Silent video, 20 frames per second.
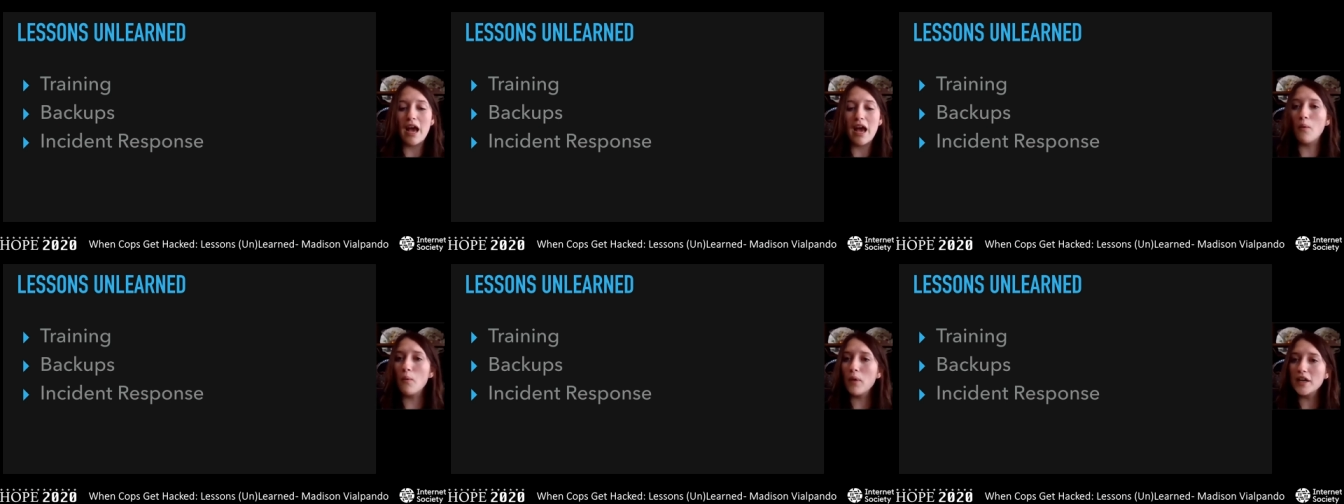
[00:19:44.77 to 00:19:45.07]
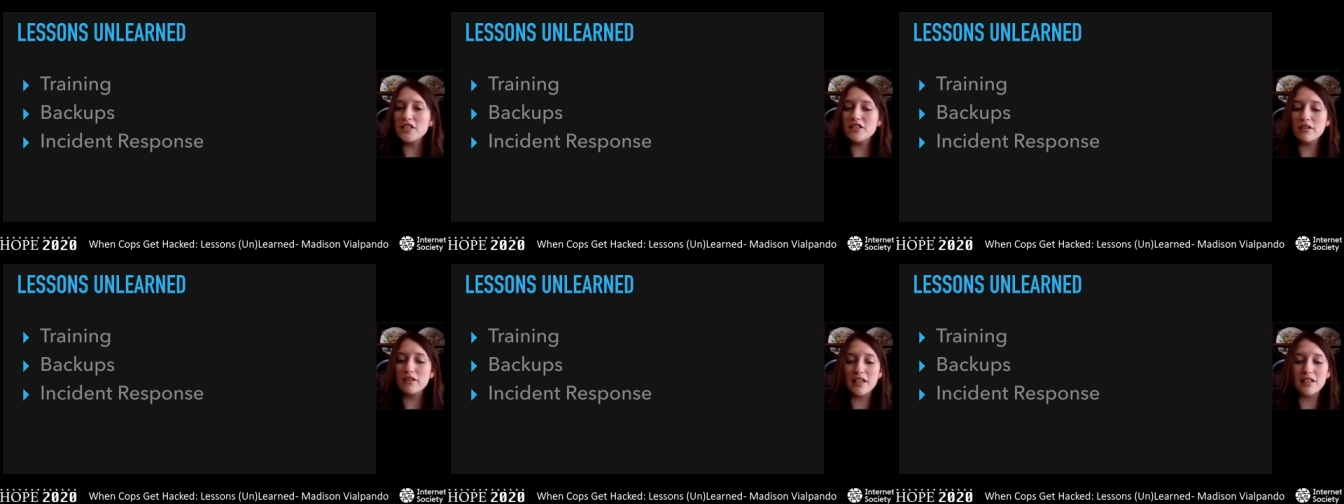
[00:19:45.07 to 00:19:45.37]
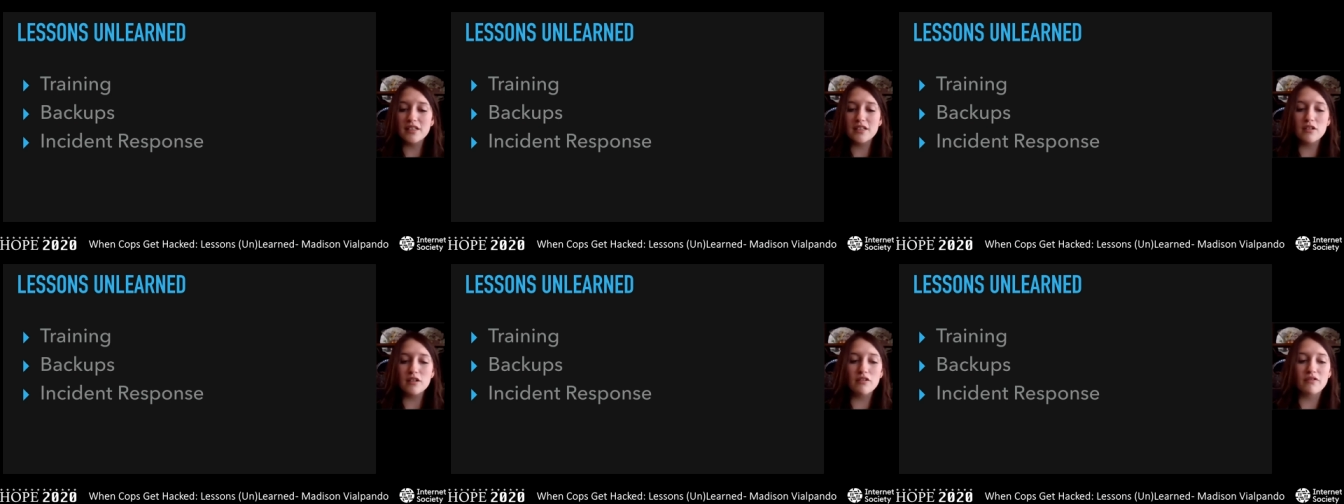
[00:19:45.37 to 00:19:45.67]
And what do
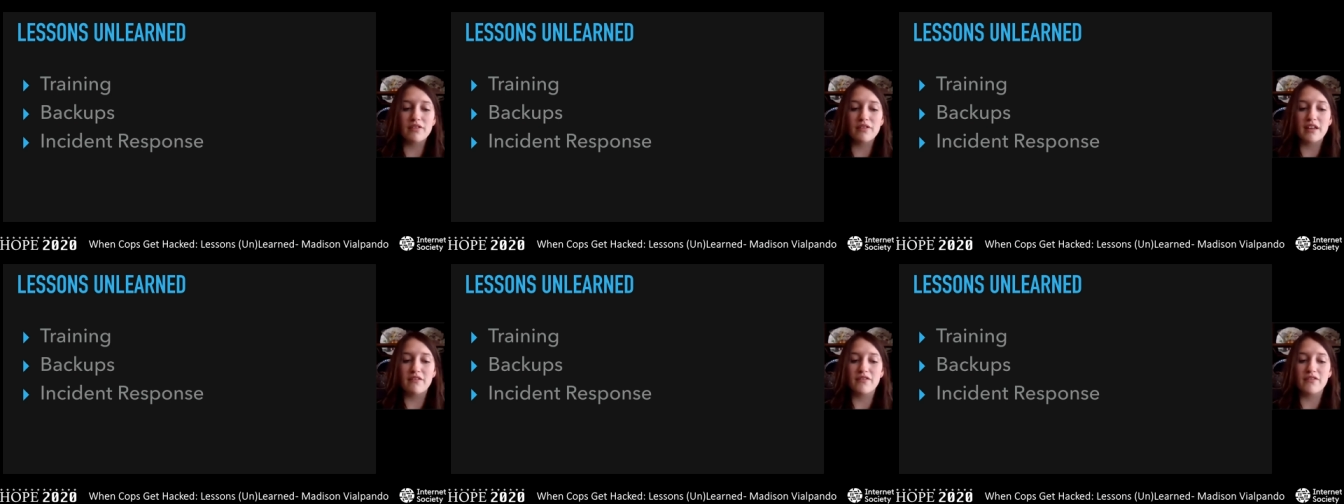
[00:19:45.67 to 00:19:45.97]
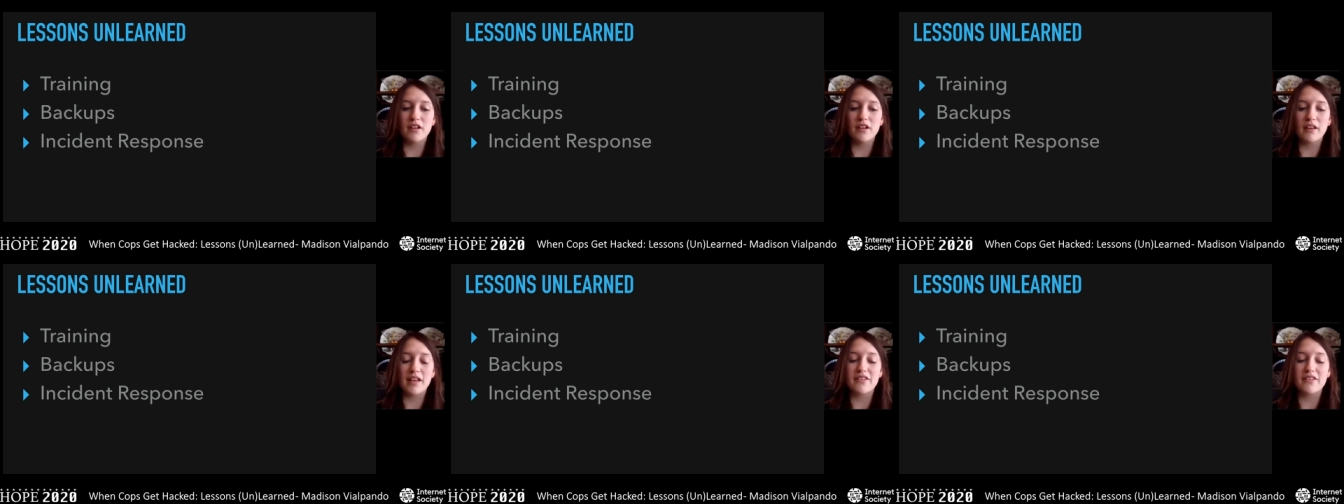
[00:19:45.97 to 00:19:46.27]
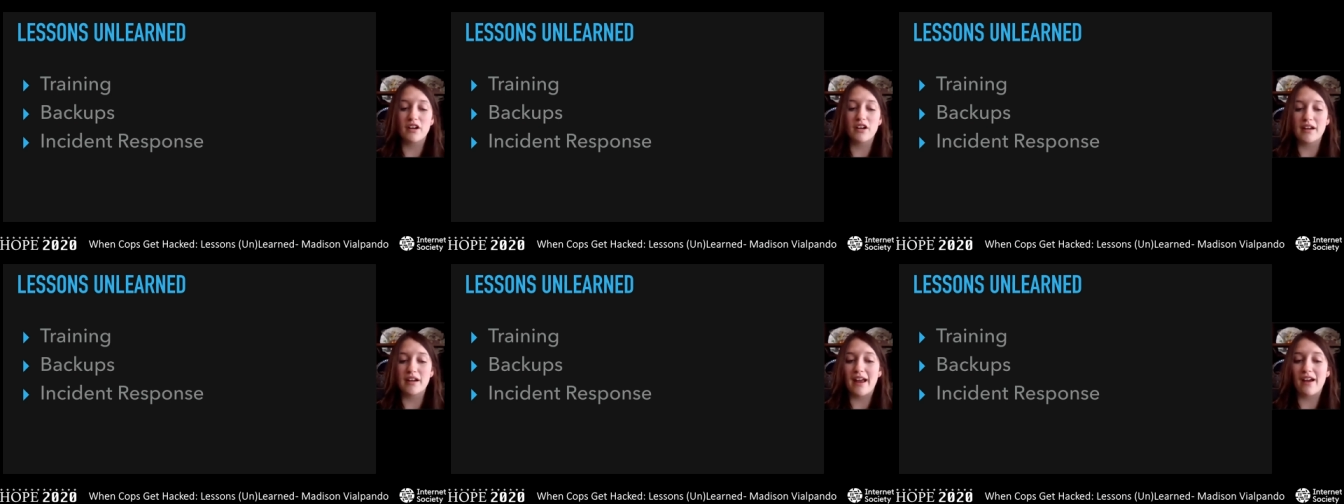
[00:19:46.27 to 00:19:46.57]
they do if they feel like
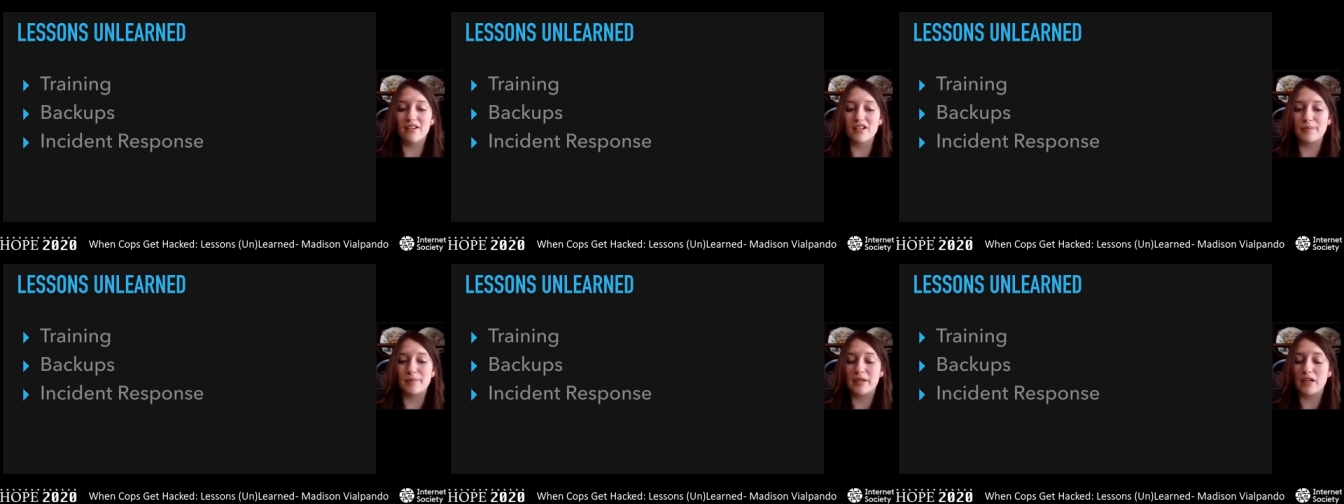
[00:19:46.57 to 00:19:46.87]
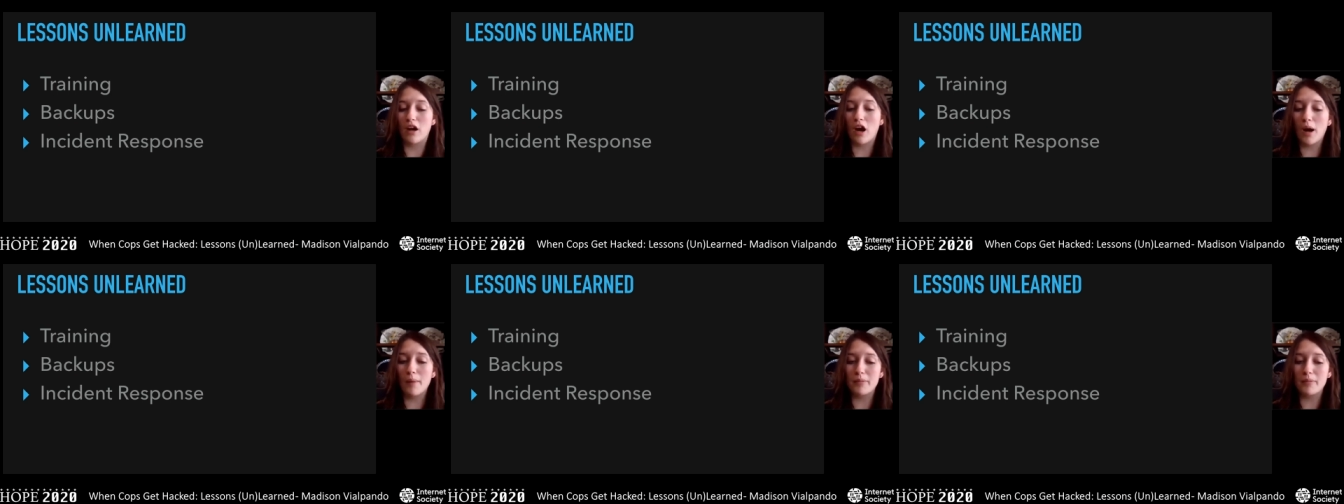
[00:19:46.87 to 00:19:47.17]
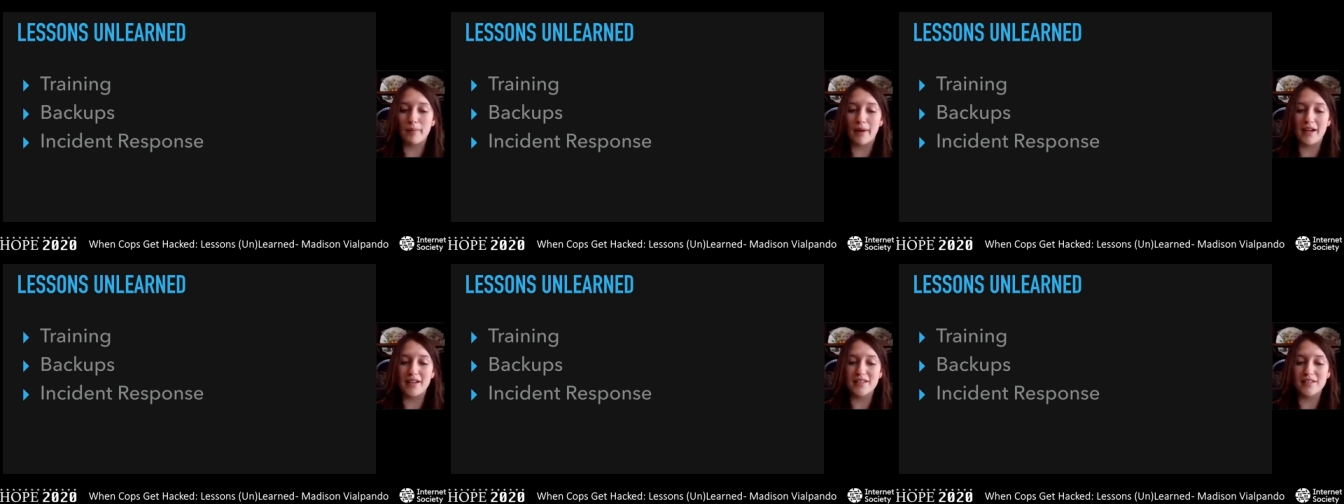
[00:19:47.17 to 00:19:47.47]
their account has been
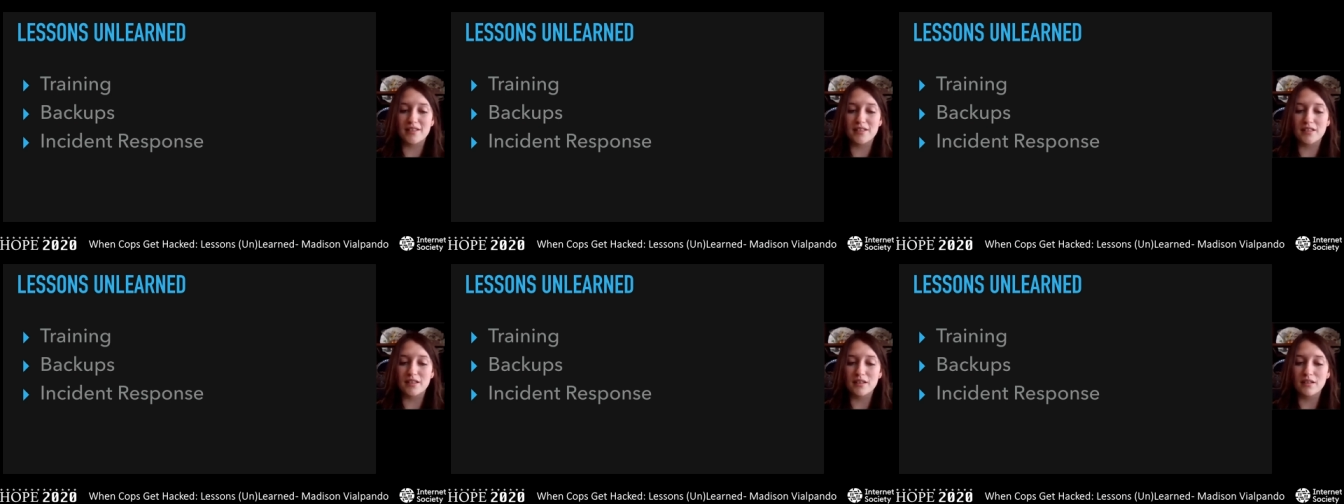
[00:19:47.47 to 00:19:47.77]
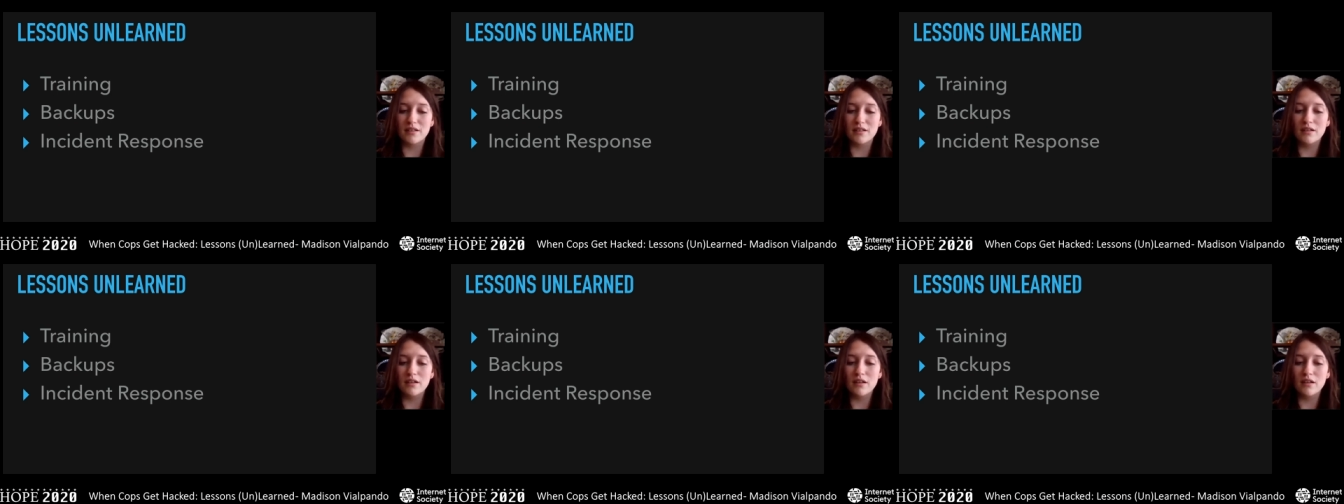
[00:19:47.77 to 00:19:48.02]
compromised?